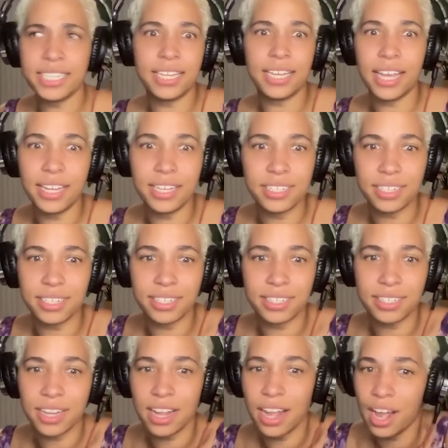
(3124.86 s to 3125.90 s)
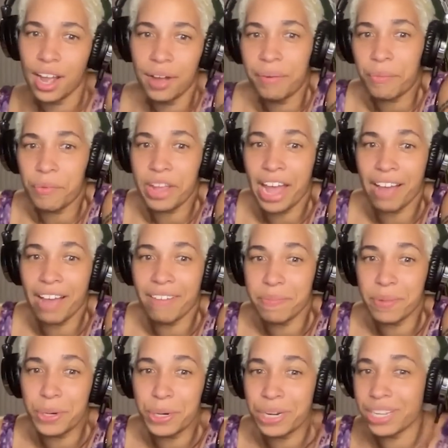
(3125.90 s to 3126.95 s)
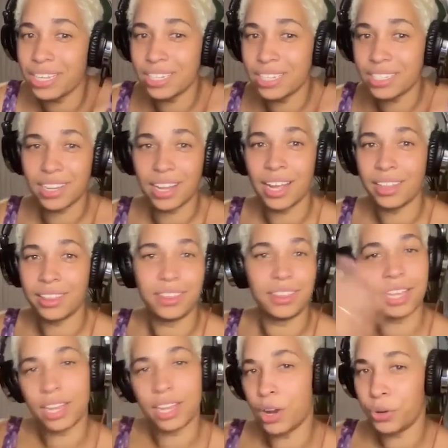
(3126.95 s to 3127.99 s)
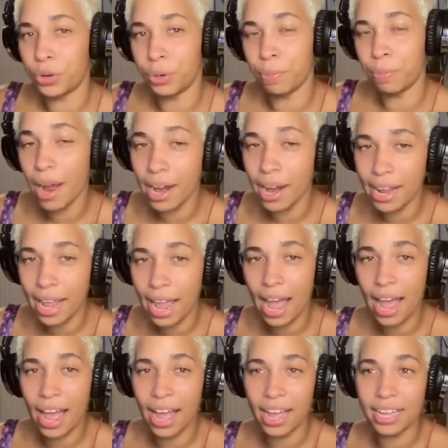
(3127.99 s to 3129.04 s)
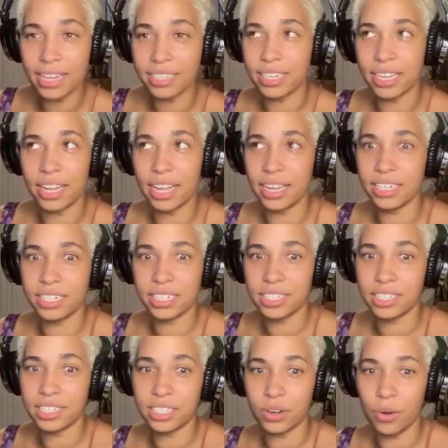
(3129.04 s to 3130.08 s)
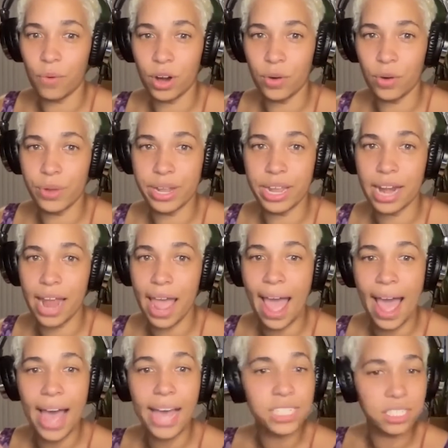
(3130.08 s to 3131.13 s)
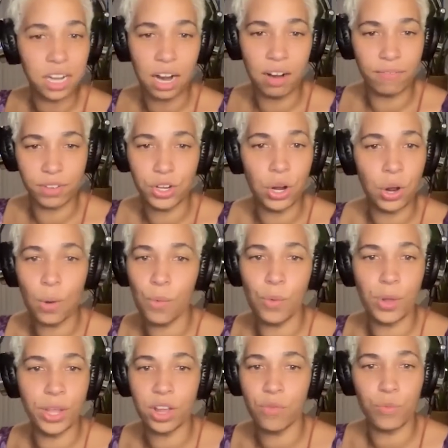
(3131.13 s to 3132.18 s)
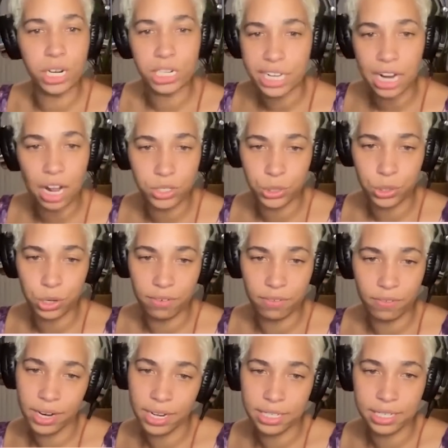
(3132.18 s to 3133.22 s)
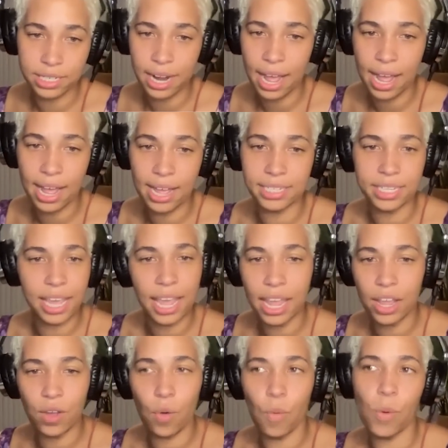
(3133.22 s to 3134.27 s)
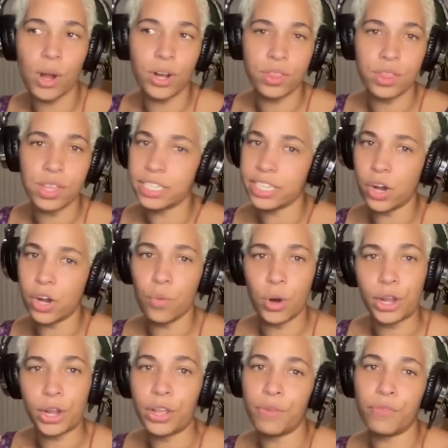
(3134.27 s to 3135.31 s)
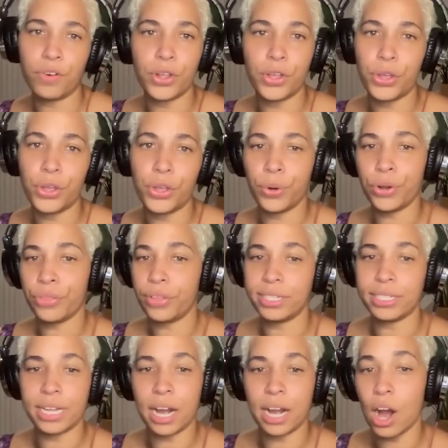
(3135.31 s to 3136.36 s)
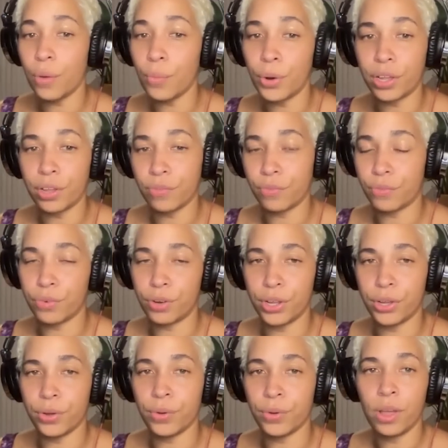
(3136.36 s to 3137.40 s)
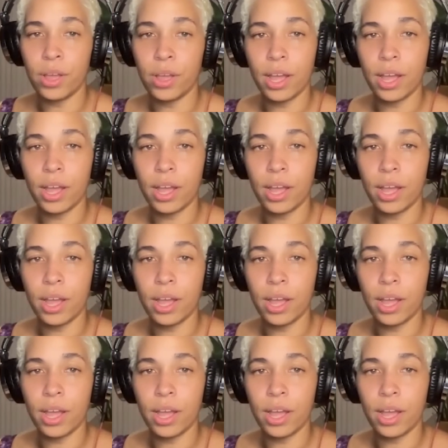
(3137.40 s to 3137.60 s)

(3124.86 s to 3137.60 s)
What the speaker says: thing is we have communities like Think About Crew podcasts, and just where we can ask our, we can reach out to our friends and ask, hey, what are things that are working for you? What are things that aren't working for you?